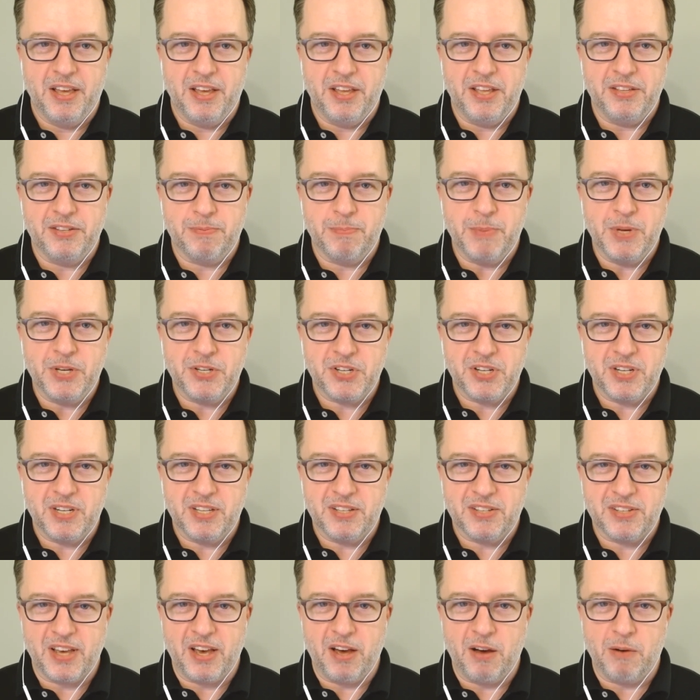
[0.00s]
His mission
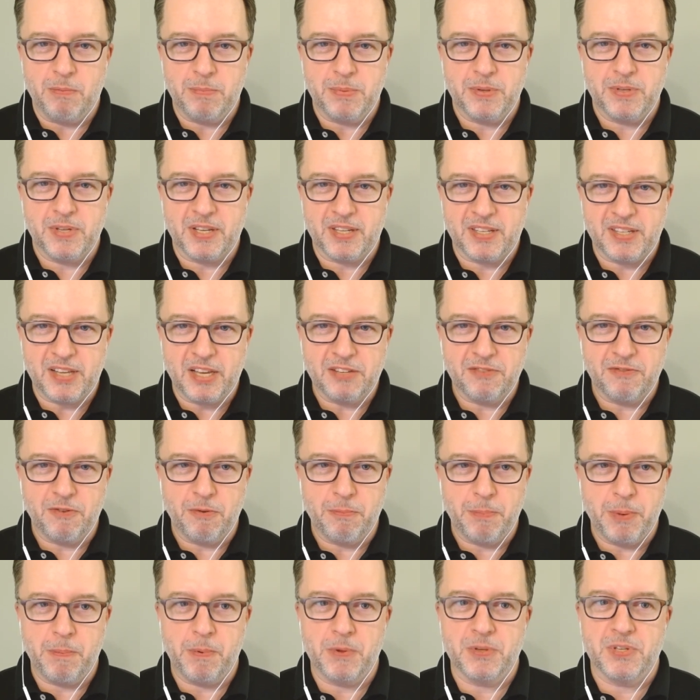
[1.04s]
is to help successful
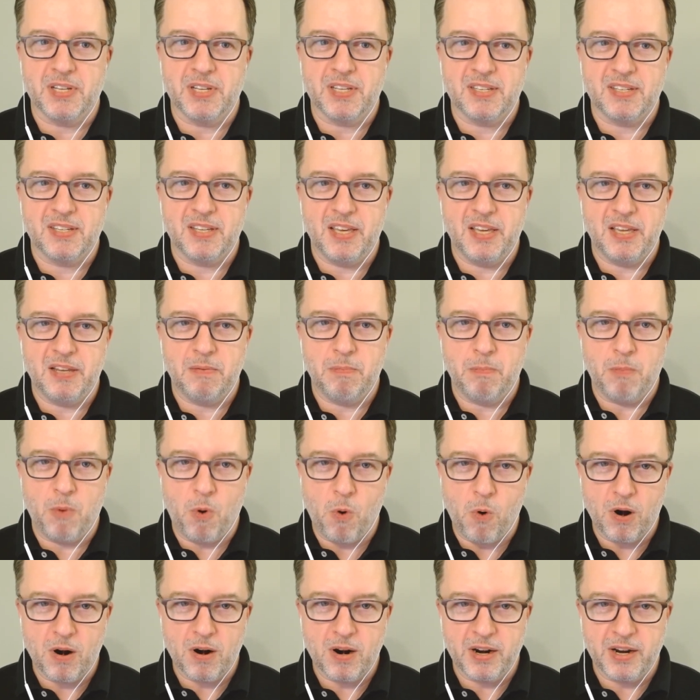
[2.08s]
people succeed
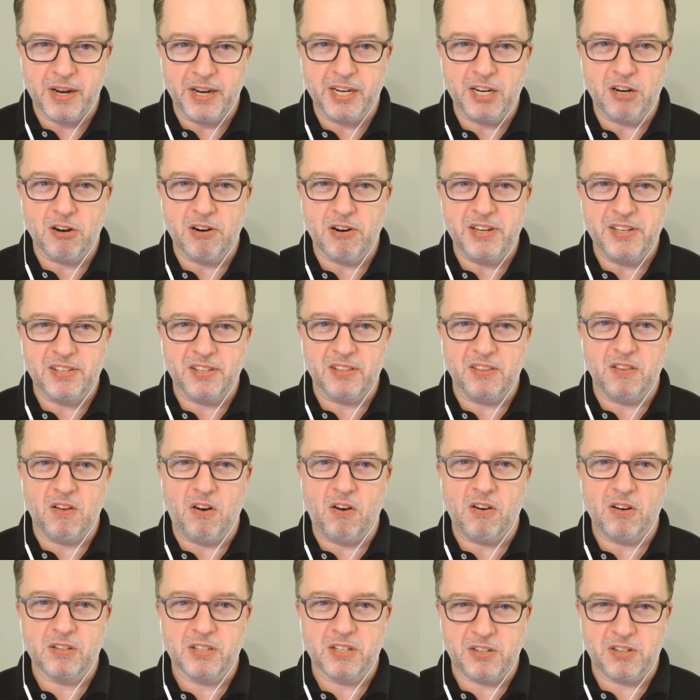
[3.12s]
more, increase
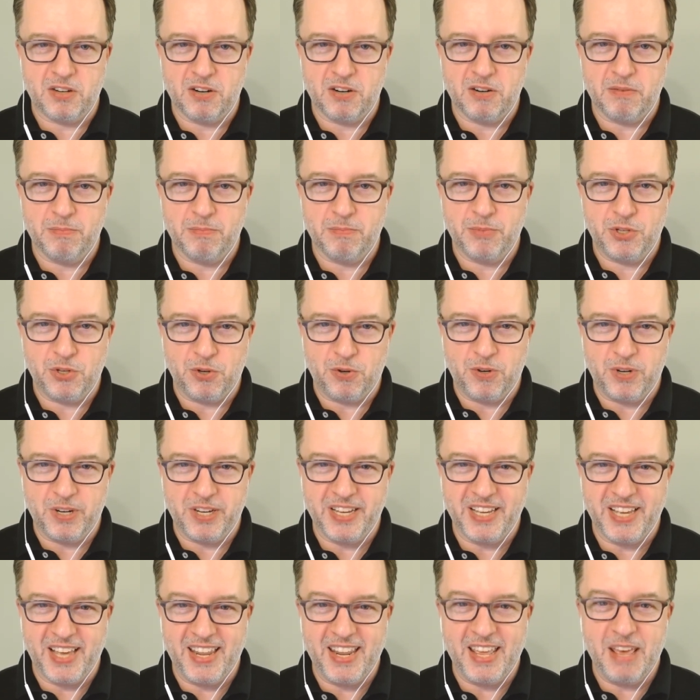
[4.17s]
long-term
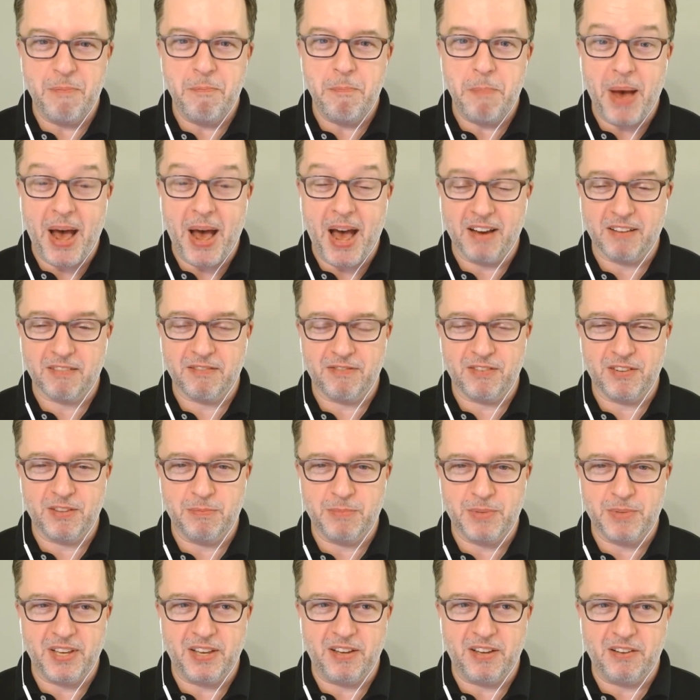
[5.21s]
joy and impact for
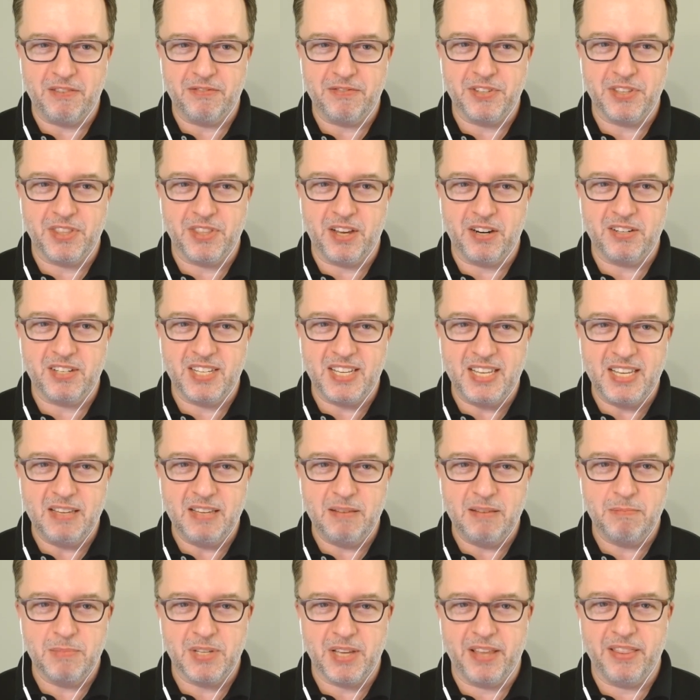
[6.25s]
themselves, their
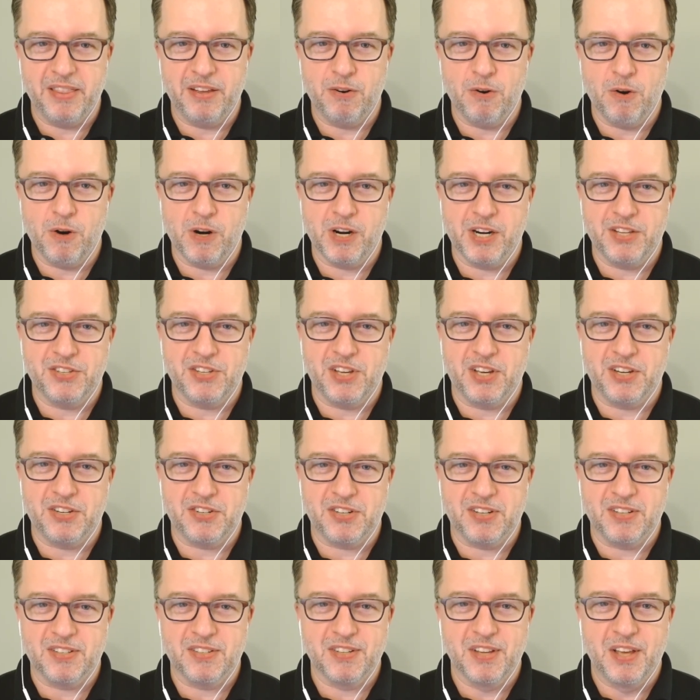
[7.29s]
teams, and their
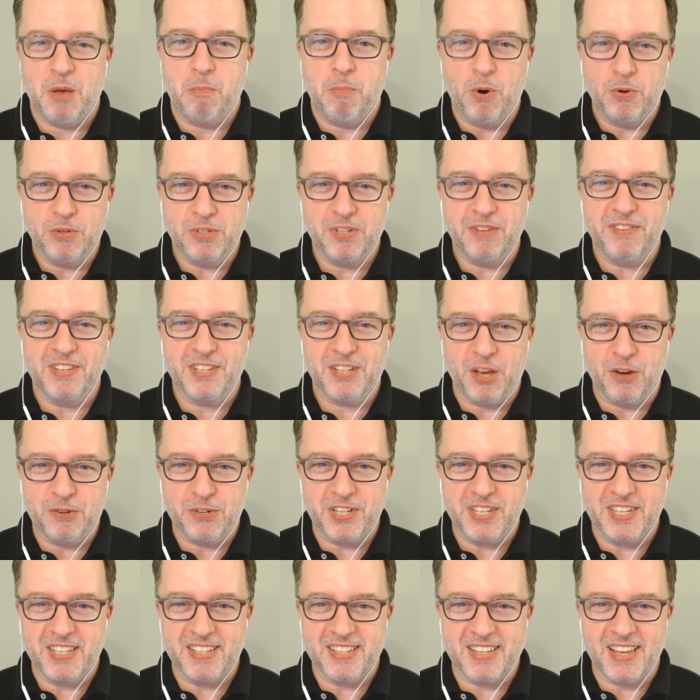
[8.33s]
organizations. Most of his
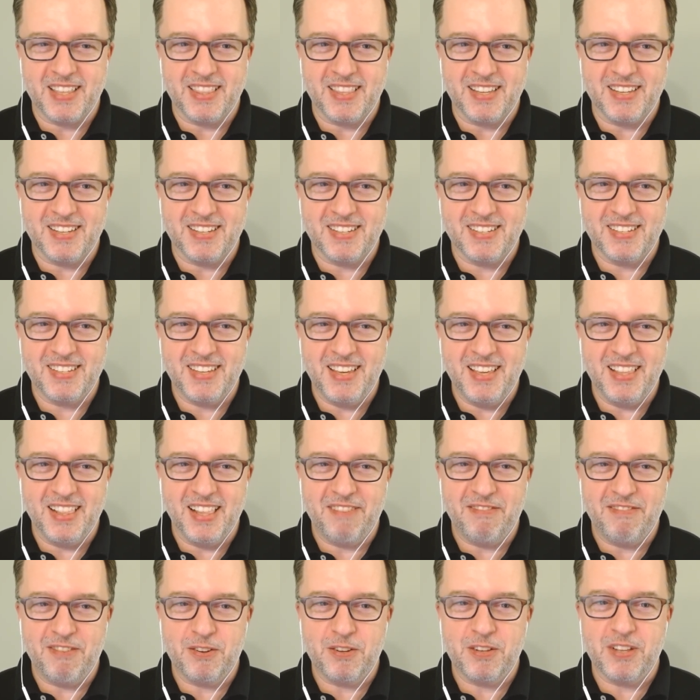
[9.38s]
coaching is at the
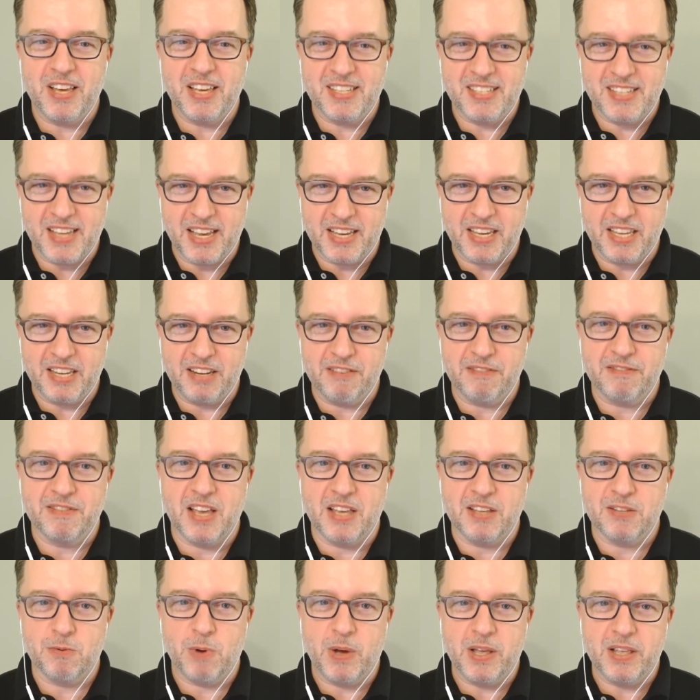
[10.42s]
C-level executives,
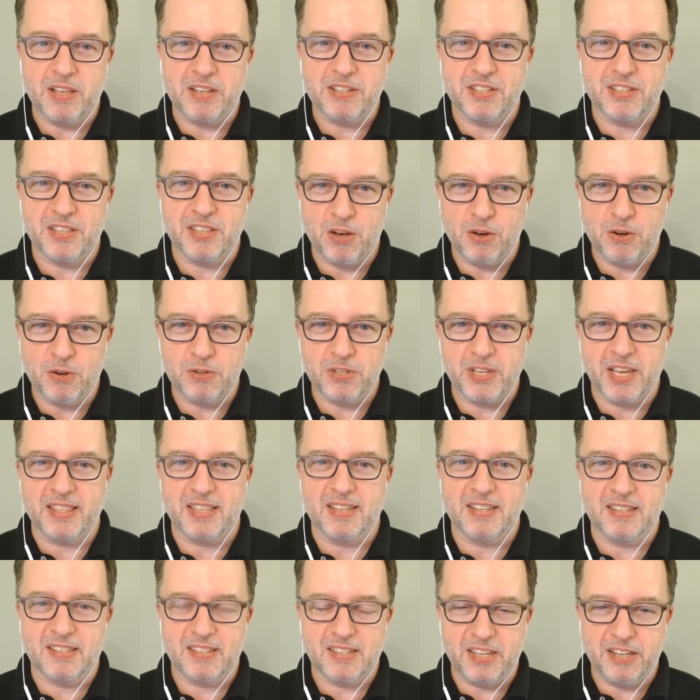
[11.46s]
as well as those at
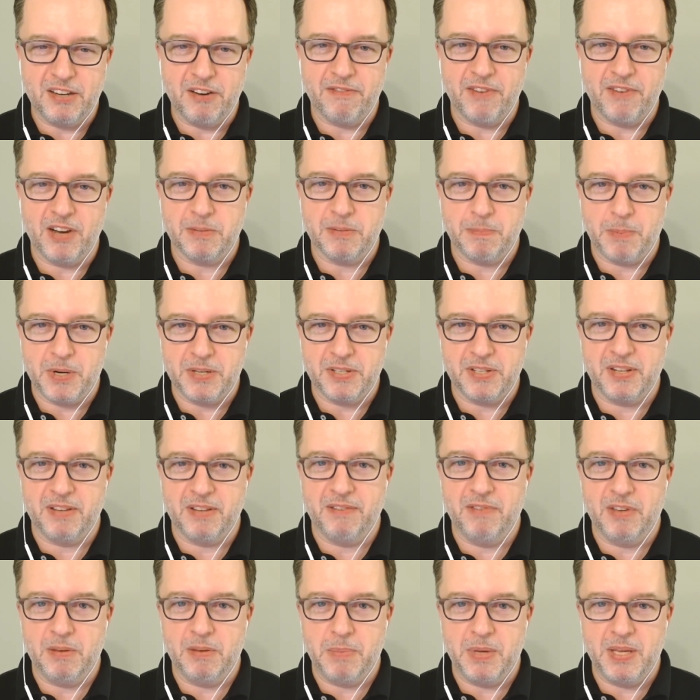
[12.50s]
the senior vice president
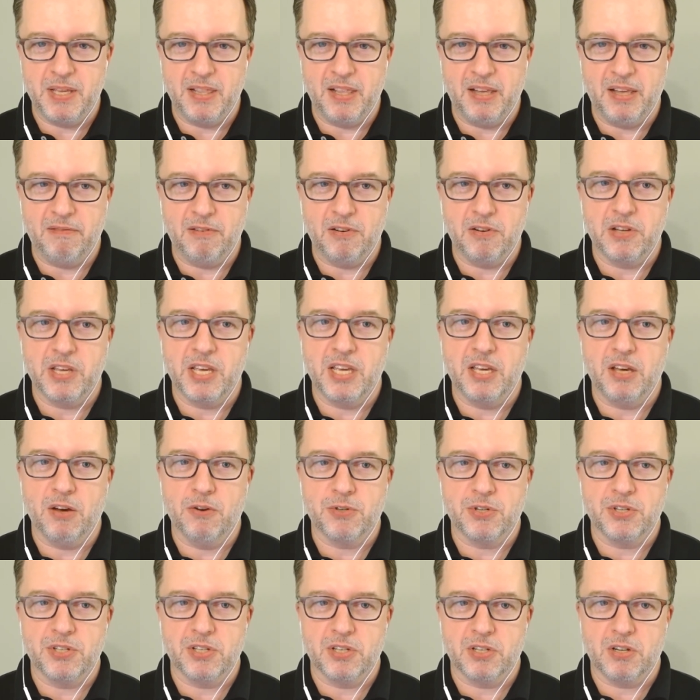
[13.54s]
and VP level. He
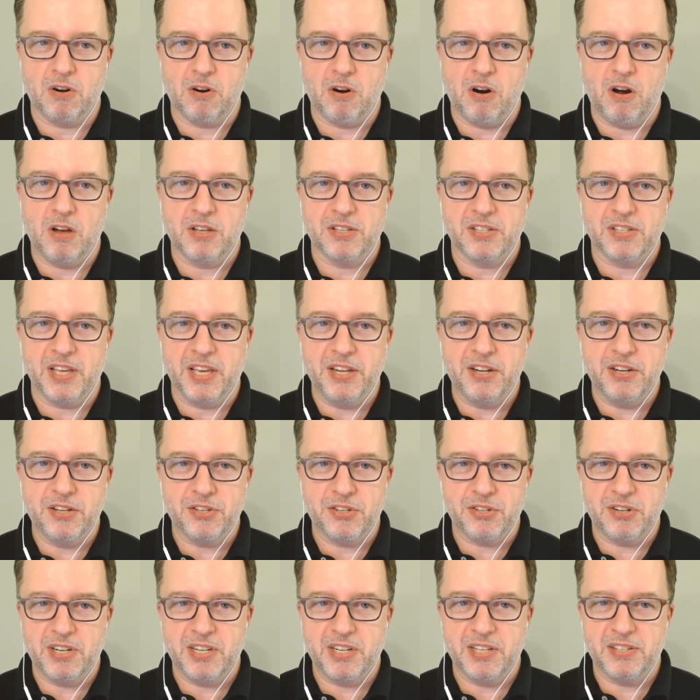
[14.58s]
coaches across
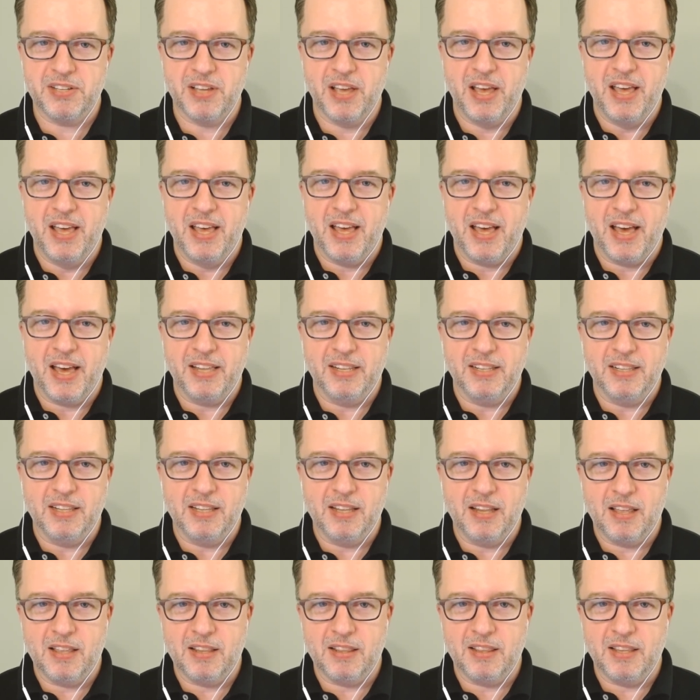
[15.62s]
industries and
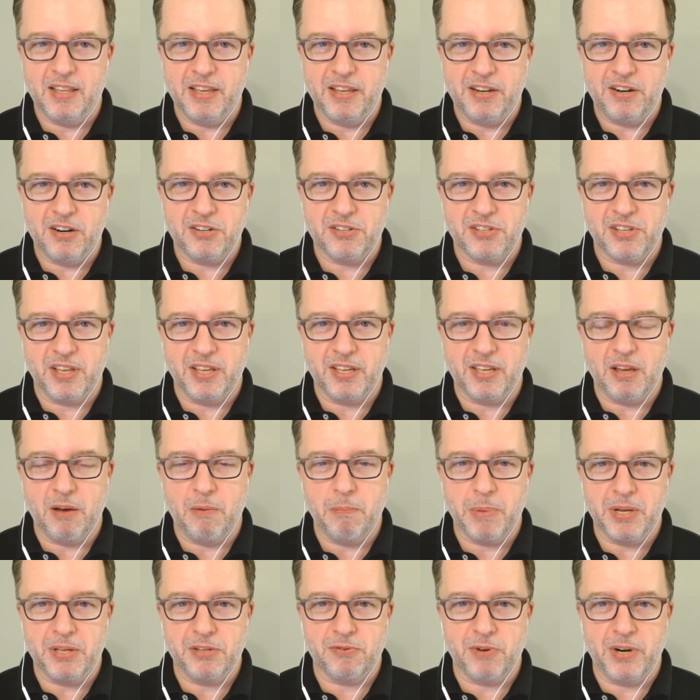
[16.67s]
leaders in
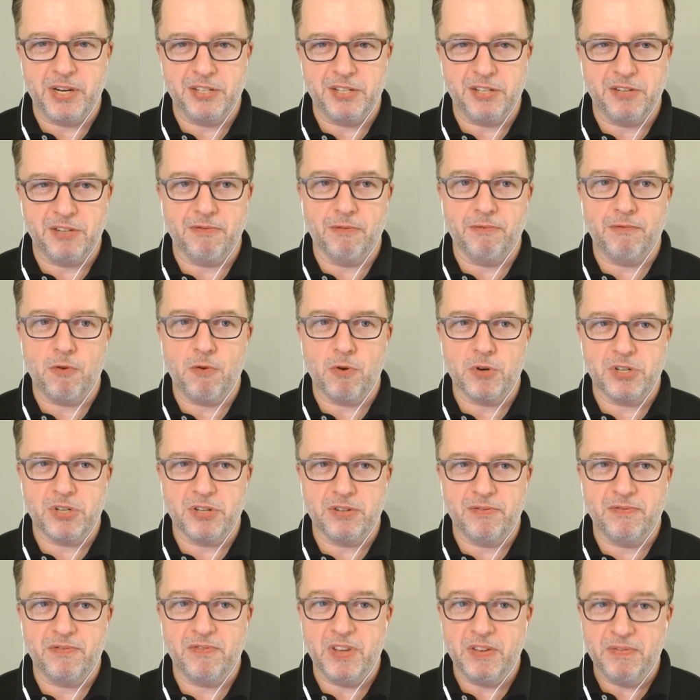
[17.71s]
companies ranging from
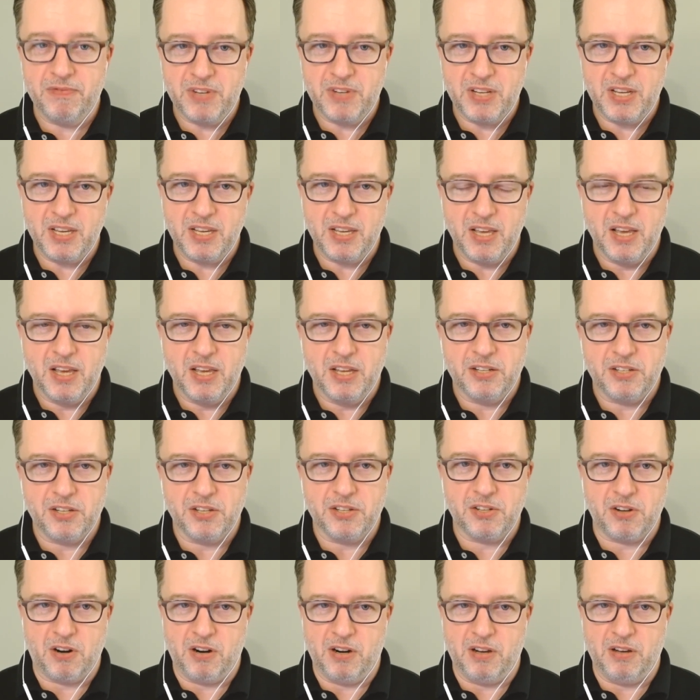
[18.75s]
Fortune 50 to
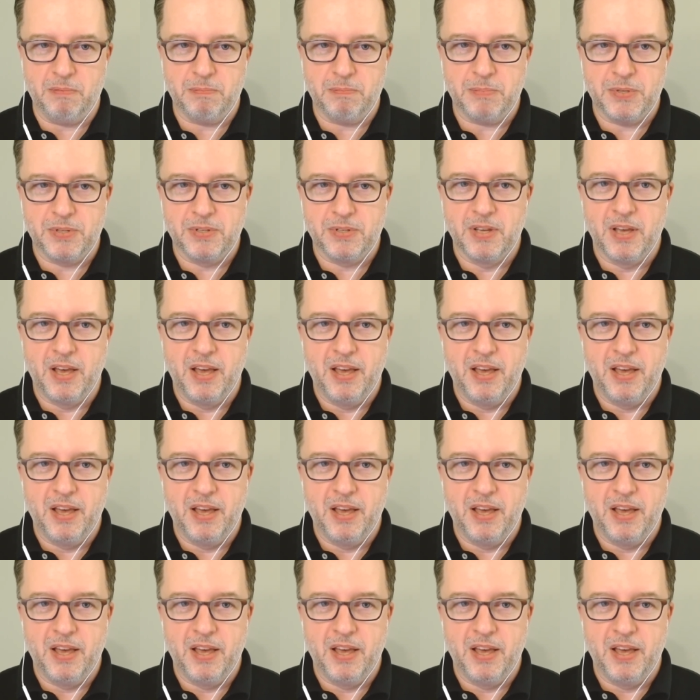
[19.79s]
startups.